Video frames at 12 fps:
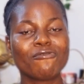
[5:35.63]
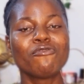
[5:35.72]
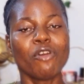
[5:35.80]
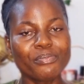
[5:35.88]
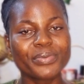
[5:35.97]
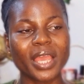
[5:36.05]

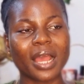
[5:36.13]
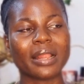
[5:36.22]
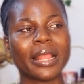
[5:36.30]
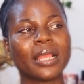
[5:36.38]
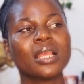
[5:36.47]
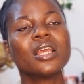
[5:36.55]
Phobia,
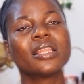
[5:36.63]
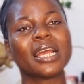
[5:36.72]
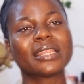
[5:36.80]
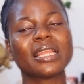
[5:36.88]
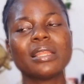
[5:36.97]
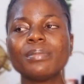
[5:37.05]
like,
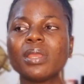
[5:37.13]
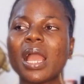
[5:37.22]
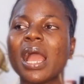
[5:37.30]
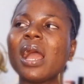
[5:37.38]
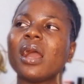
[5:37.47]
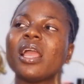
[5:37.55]
they're telling me,
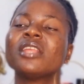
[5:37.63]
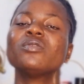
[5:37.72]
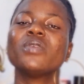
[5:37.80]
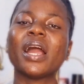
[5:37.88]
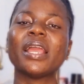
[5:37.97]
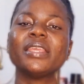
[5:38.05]
ah,
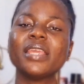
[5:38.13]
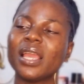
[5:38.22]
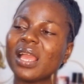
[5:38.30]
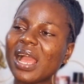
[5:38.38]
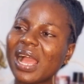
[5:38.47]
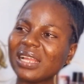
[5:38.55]
anywhere
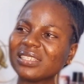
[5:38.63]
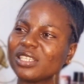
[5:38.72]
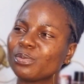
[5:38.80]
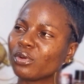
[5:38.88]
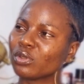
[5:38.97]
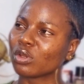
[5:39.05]
here, ah, this
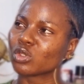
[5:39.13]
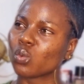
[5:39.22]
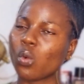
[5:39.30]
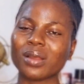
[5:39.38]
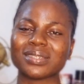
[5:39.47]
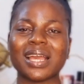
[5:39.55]
product
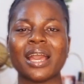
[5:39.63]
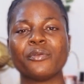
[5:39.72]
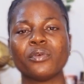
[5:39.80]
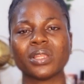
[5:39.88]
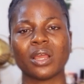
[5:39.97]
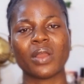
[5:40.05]
works, I
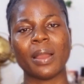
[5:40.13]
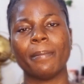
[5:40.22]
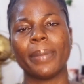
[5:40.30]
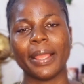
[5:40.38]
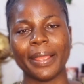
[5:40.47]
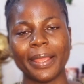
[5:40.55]
run and come
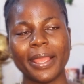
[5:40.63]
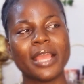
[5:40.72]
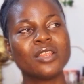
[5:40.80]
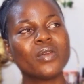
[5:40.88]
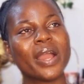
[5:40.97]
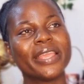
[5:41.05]
buy.
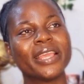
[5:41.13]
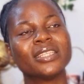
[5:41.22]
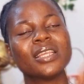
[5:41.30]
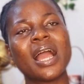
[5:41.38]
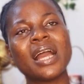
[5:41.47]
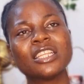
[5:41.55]
Anywhere
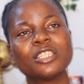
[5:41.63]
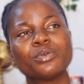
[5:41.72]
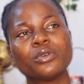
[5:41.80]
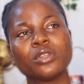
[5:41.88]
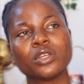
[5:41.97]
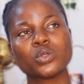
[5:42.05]
here, ah, this
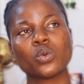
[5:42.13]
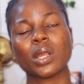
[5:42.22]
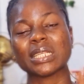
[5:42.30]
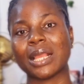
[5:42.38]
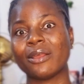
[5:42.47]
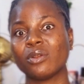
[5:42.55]
product
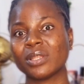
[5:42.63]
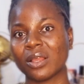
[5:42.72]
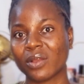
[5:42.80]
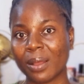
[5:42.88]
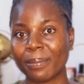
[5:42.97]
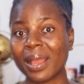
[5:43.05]
works, I run and
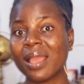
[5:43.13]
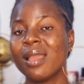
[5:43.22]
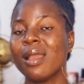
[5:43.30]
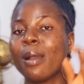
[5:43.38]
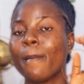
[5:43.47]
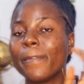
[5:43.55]
come buy.
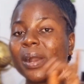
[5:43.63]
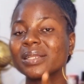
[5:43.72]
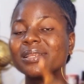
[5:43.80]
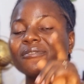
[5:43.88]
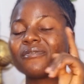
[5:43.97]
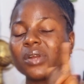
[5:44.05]
But
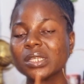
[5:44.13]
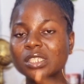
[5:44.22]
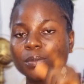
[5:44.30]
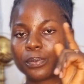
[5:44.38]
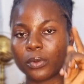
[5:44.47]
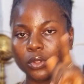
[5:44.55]
the
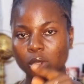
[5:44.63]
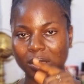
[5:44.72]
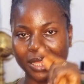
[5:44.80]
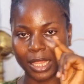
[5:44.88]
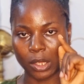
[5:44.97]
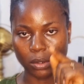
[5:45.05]
first
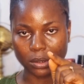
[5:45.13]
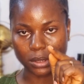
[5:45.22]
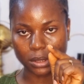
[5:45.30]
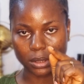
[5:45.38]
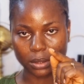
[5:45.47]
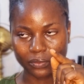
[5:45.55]
product I got,
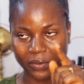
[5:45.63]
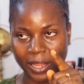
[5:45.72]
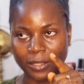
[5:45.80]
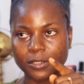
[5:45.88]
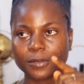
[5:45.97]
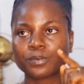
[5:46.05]

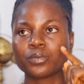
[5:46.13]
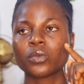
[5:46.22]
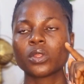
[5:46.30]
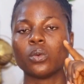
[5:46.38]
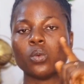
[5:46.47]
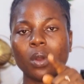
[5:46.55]
right,
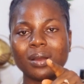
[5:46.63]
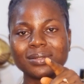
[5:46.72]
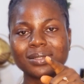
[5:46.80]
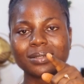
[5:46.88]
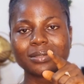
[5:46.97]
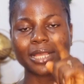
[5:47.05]

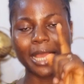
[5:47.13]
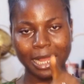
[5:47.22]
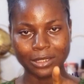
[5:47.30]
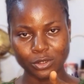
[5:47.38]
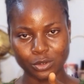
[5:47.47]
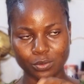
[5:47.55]
was
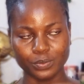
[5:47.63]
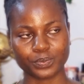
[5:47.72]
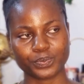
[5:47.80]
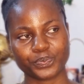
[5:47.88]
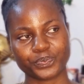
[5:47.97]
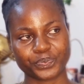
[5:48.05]
Cantu.
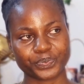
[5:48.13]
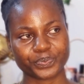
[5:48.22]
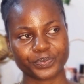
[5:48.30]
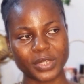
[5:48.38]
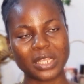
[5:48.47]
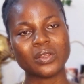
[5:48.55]

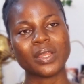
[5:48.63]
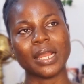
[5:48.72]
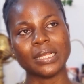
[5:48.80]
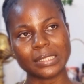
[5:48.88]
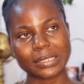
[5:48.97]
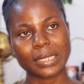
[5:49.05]
You
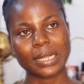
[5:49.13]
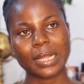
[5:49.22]
guys,